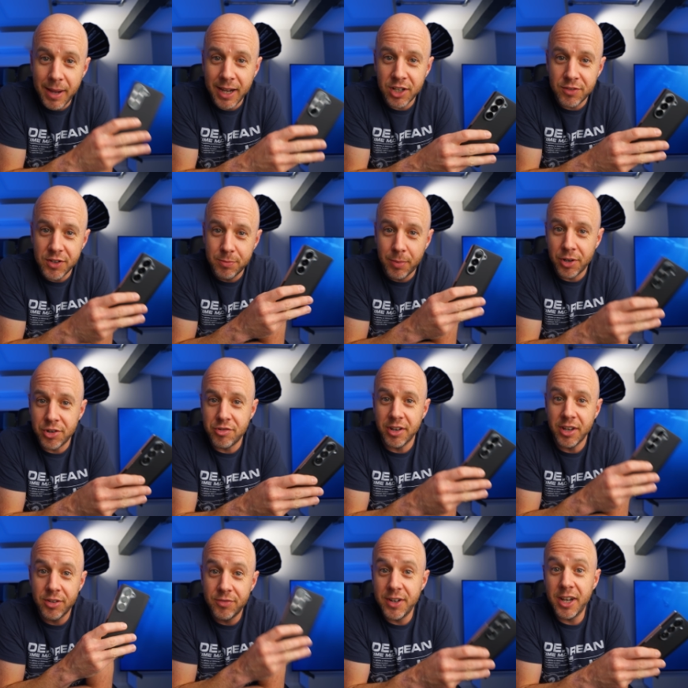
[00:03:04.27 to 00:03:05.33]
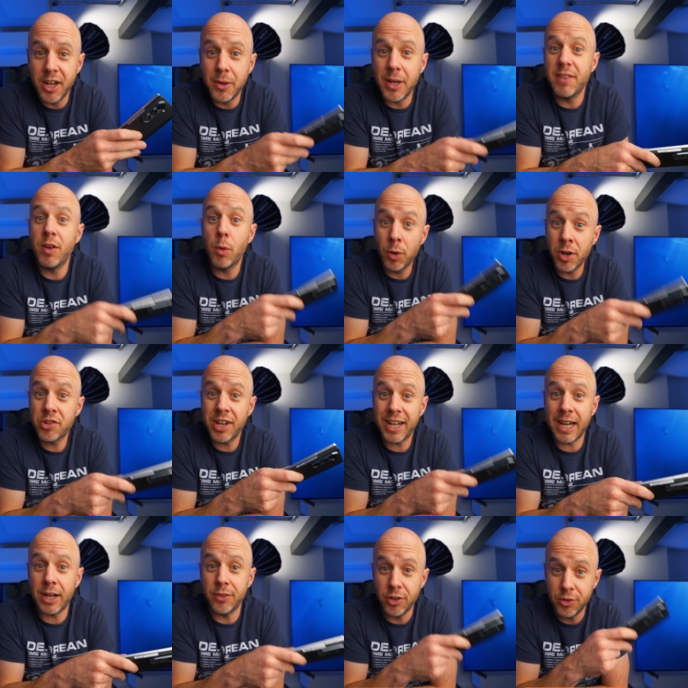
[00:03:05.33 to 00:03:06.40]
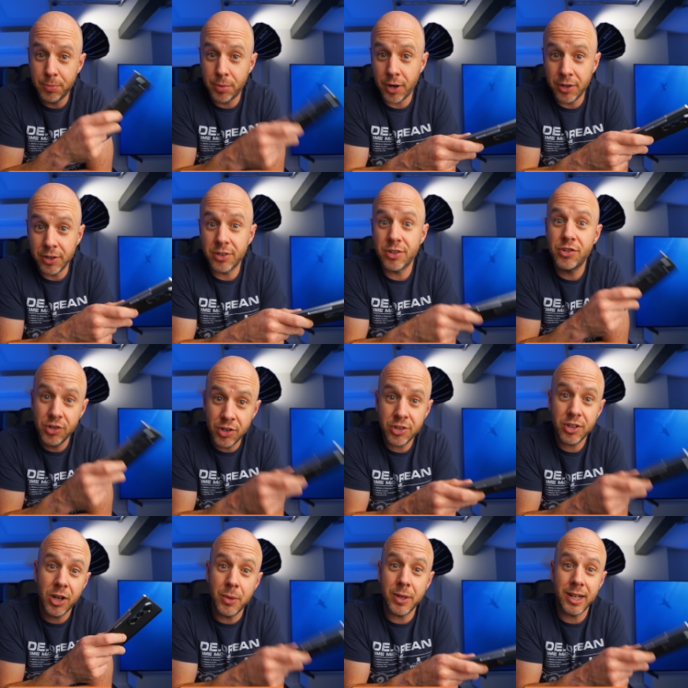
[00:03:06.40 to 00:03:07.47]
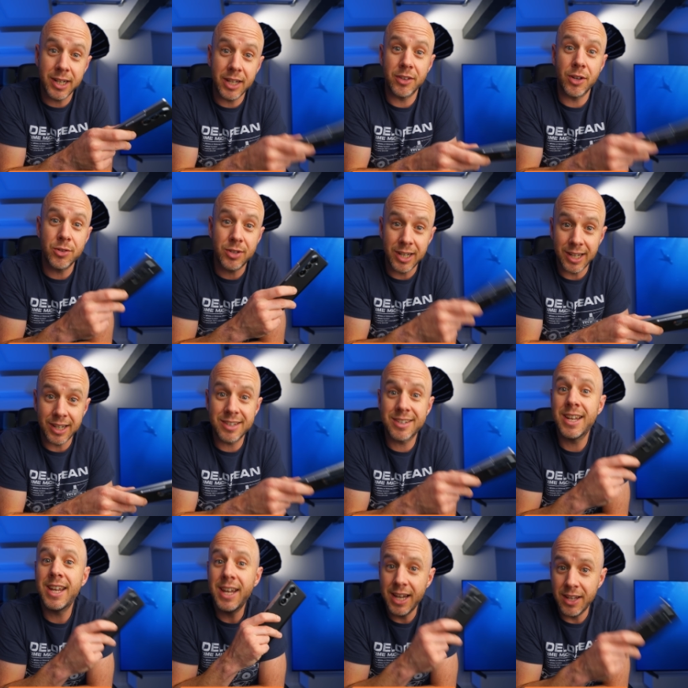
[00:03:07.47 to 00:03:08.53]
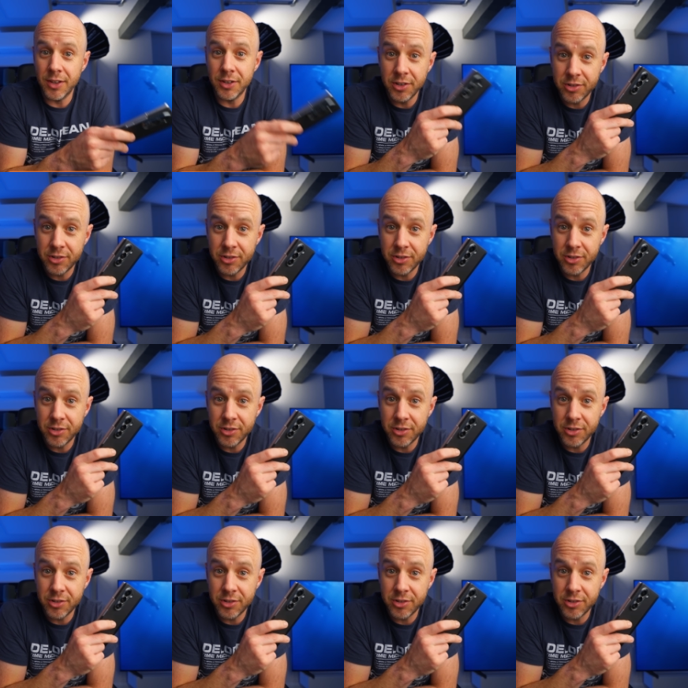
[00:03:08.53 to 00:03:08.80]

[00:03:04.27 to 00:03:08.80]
to Benks for sponsoring this video. And if you want to check out those products, just go and click those links in the